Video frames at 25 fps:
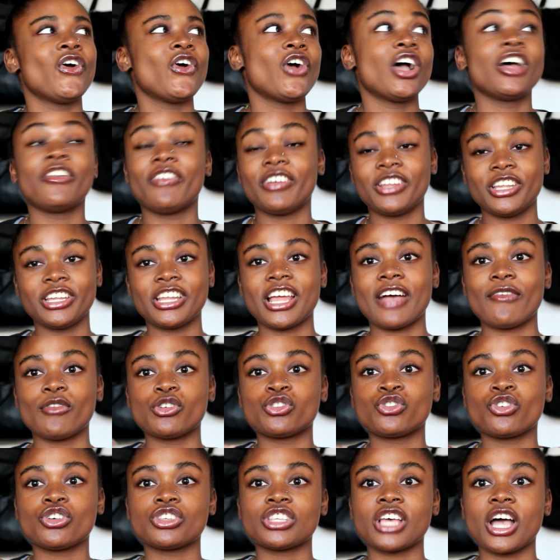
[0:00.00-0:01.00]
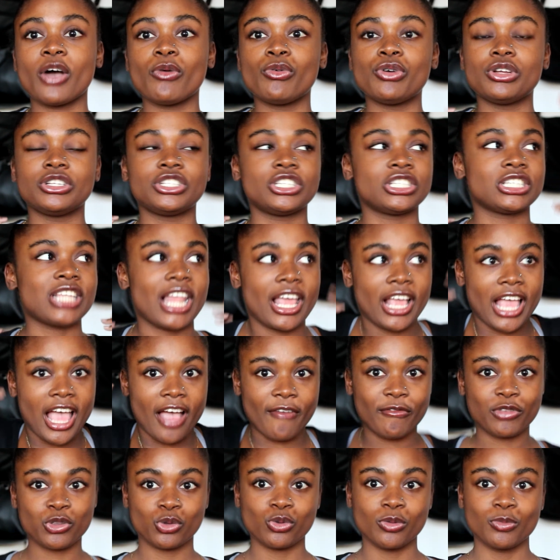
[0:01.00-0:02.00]
Or if I didn't have my shorts, I would just like
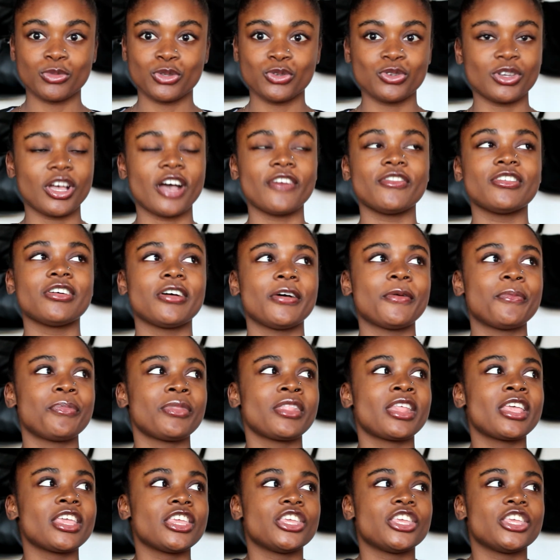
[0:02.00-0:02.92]
have a swimsuit cover up.